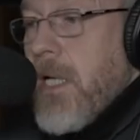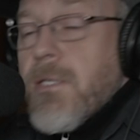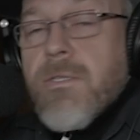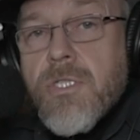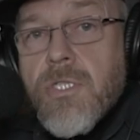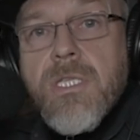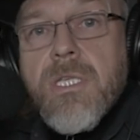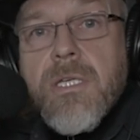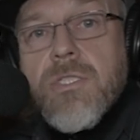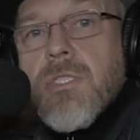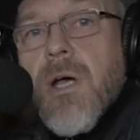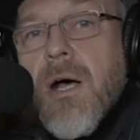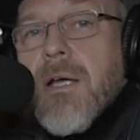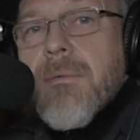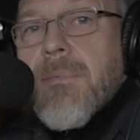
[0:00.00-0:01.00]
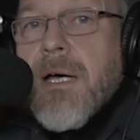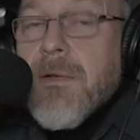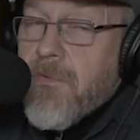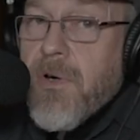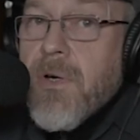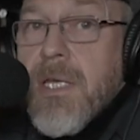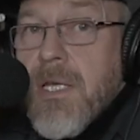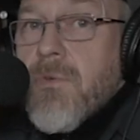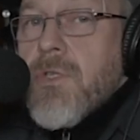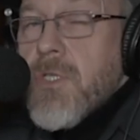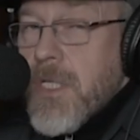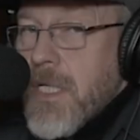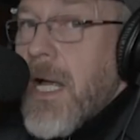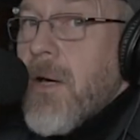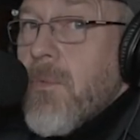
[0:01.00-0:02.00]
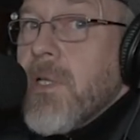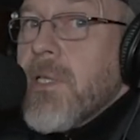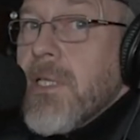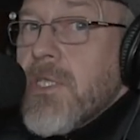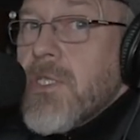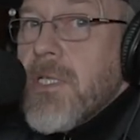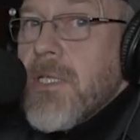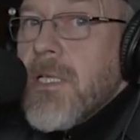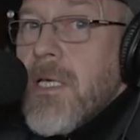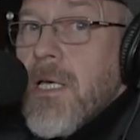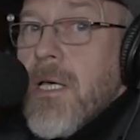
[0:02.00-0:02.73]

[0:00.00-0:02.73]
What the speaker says: to see us talk about. Very interested, and I will listen.